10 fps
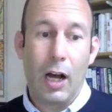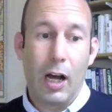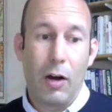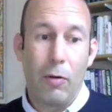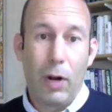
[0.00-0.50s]

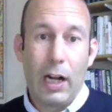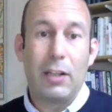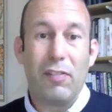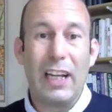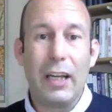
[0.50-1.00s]

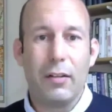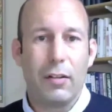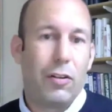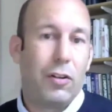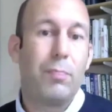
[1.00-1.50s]
relatively easy.
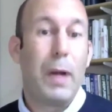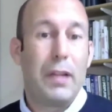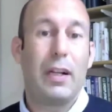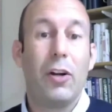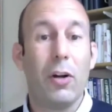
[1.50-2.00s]
So it's
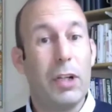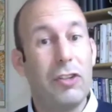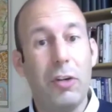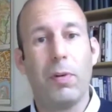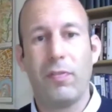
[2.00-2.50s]
basically going to be
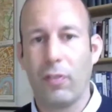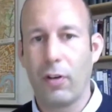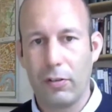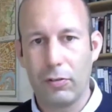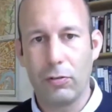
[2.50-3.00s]
cheaper for
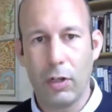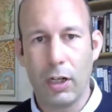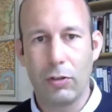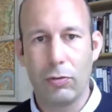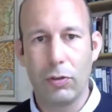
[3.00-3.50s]
us to
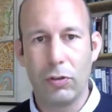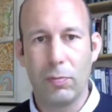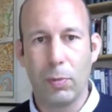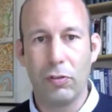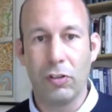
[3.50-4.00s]

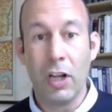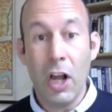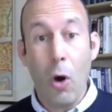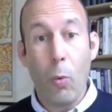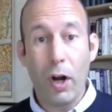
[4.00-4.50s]
reduce pollution.
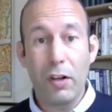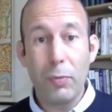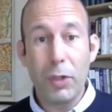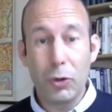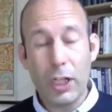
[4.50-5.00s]
Once
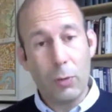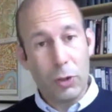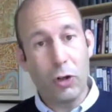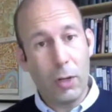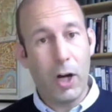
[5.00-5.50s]
we do that, and
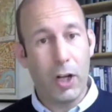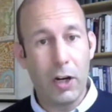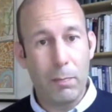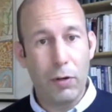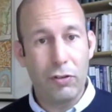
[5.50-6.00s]
we talk about
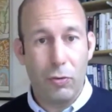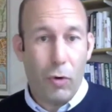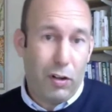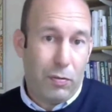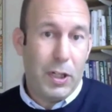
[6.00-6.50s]
air pollution,
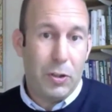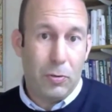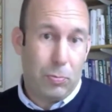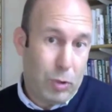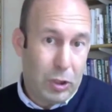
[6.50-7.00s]
once we
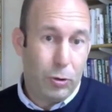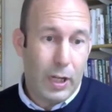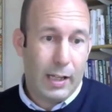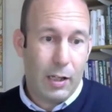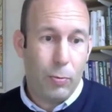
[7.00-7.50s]
do
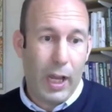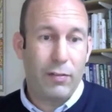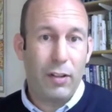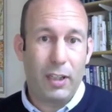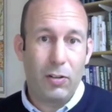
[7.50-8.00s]
that and we
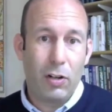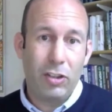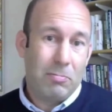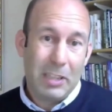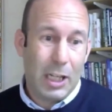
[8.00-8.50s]
have this
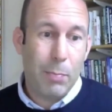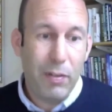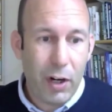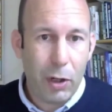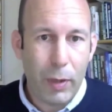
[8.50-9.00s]
technology, it can be
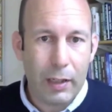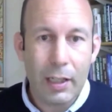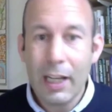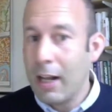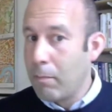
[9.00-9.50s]
very quick.
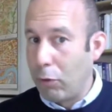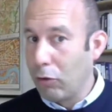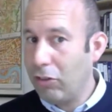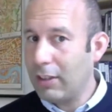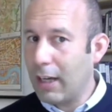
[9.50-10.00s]

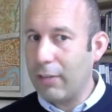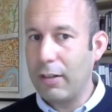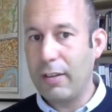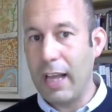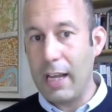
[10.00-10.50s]
Pollution
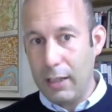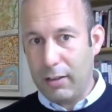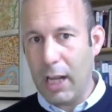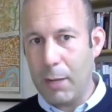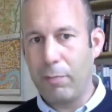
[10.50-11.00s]
doesn't stay,
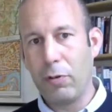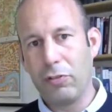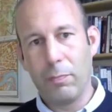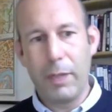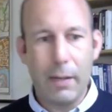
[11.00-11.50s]
this type of
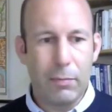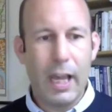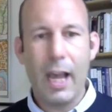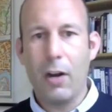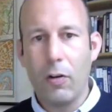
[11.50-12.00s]
pollution,
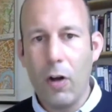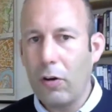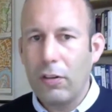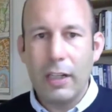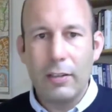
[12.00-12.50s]
PM10 or
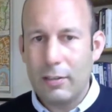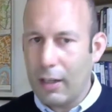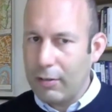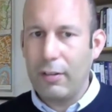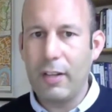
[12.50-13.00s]
NOx, that
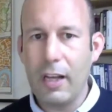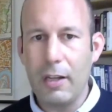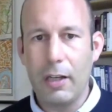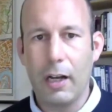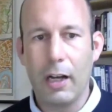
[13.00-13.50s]
doesn't
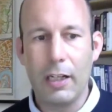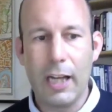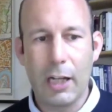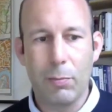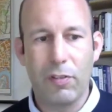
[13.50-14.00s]
stay in
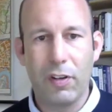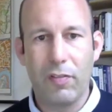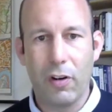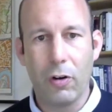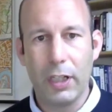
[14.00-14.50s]
the
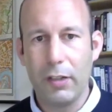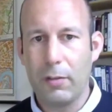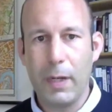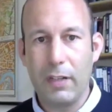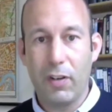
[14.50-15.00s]
atmosphere for long. It
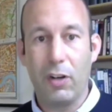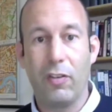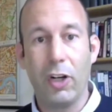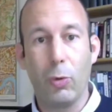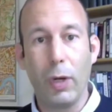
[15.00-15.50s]
dissipates very,
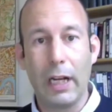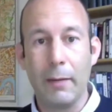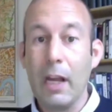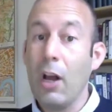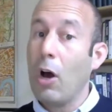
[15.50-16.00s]
very quickly.
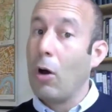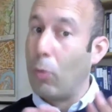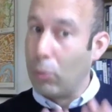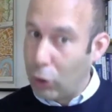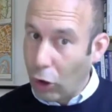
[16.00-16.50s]

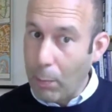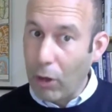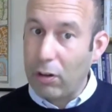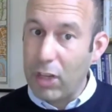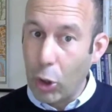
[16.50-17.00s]
When we talk
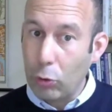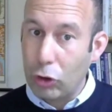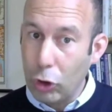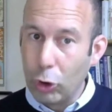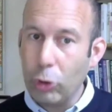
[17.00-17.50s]
about
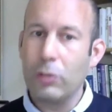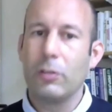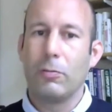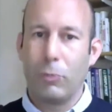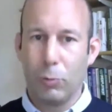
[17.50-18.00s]
CO2,
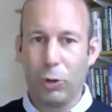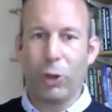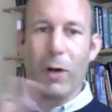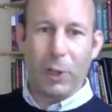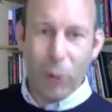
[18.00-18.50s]
when we
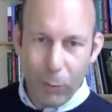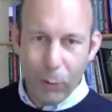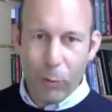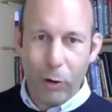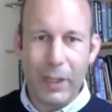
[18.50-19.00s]
talk about
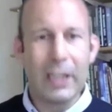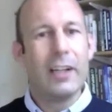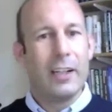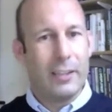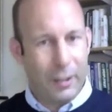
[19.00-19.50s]
global warming,
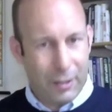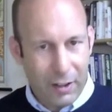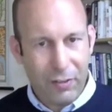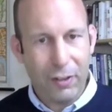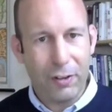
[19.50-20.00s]
that's a
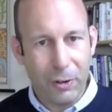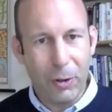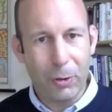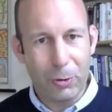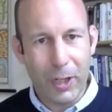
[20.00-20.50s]
different
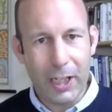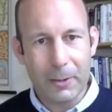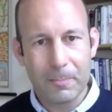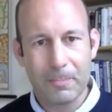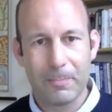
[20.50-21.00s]
story altogether.